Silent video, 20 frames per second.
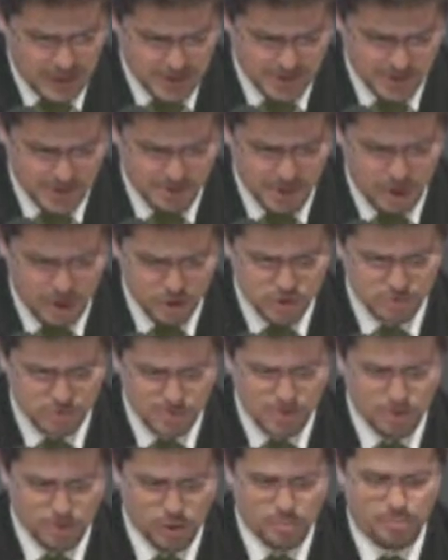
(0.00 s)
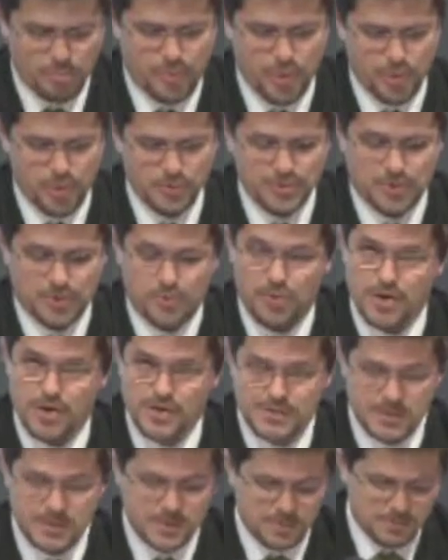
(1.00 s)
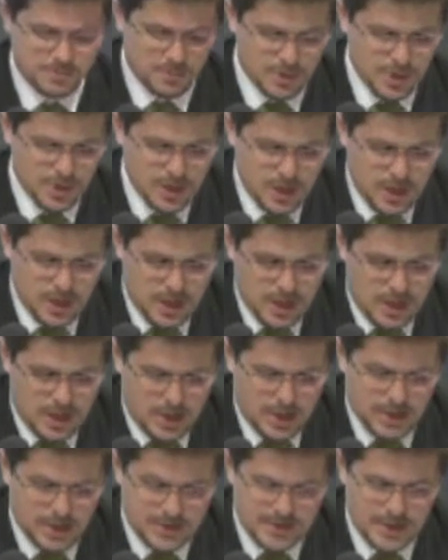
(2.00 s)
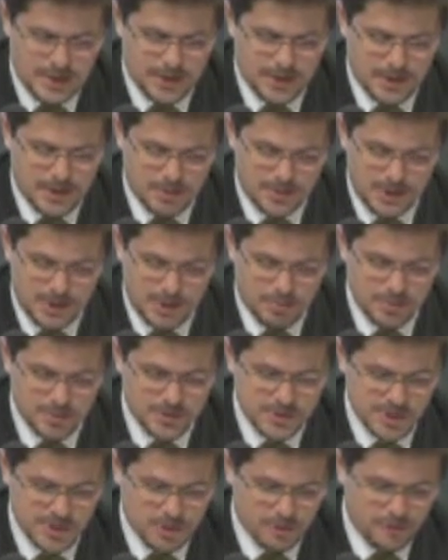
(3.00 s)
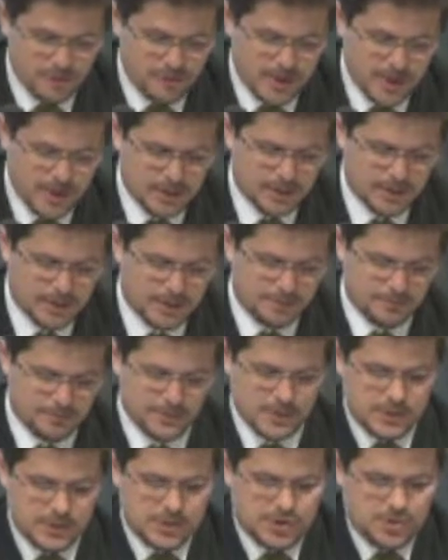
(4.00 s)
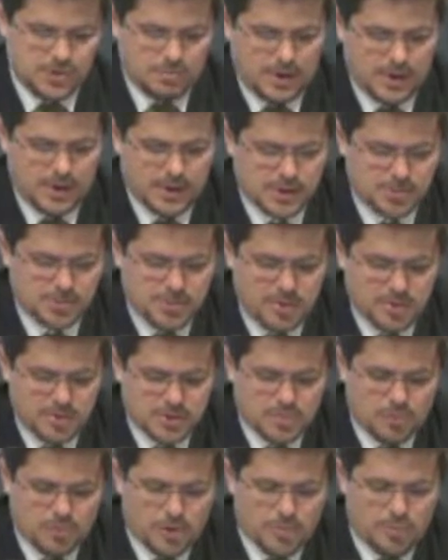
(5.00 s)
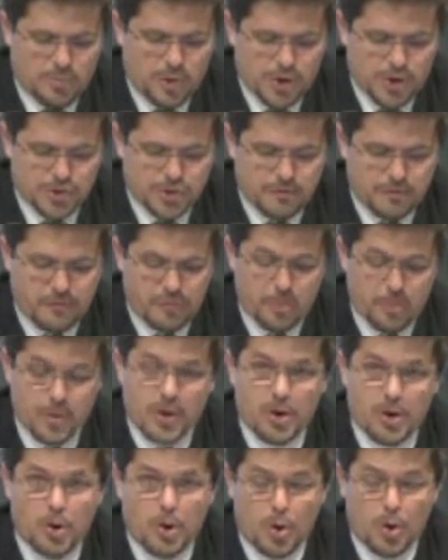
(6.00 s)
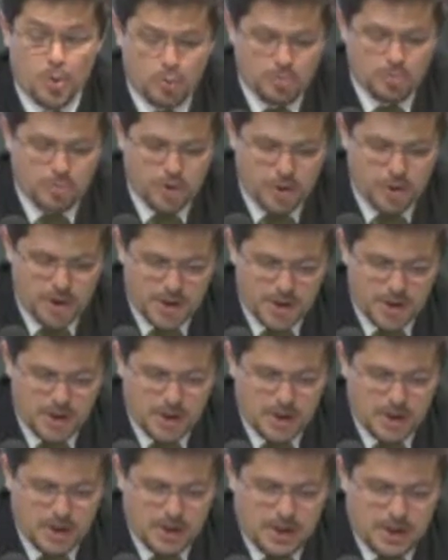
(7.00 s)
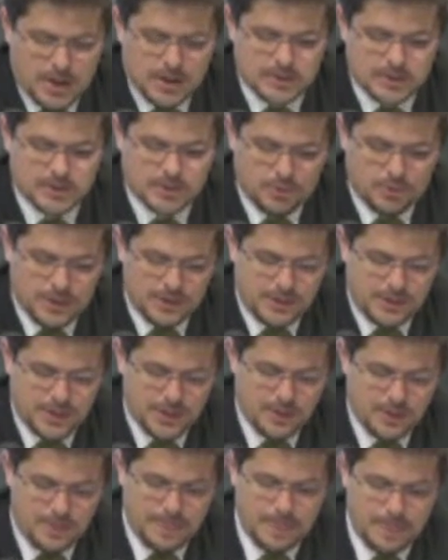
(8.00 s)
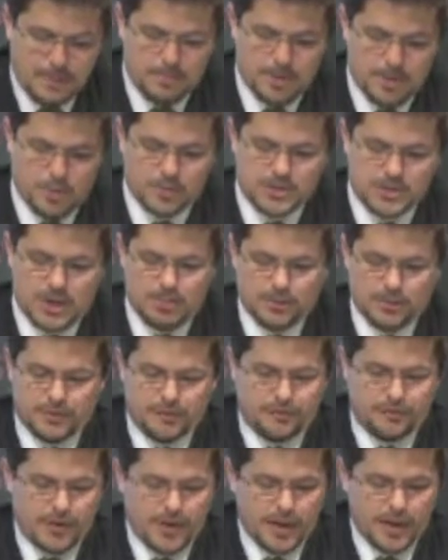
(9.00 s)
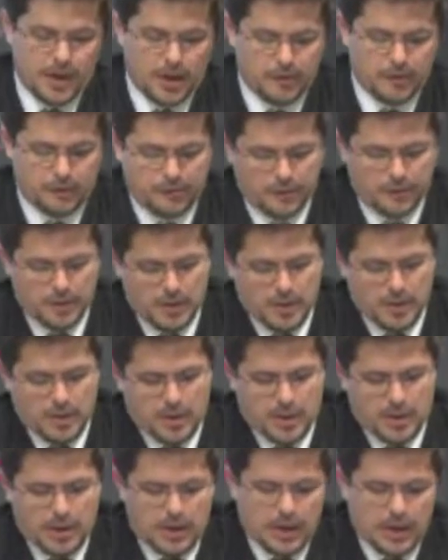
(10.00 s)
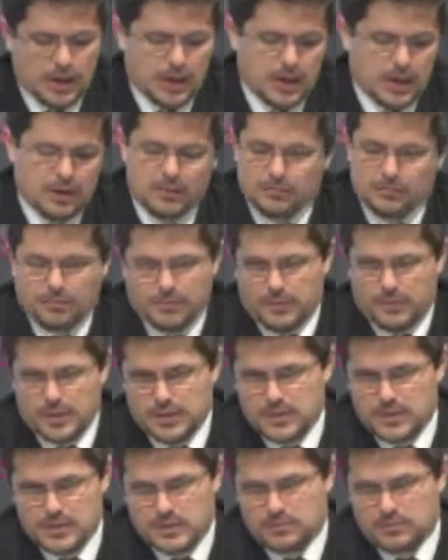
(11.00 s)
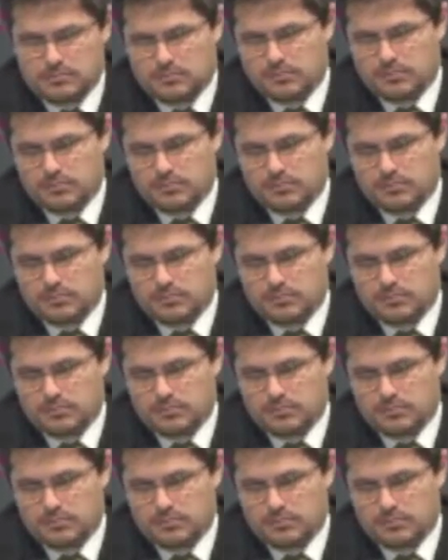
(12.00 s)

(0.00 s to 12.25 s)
She may also be more prone to criticism inside and outside Brazil. Finally, she might experience more pressure from her own party, as Lula did, but was able to fend off this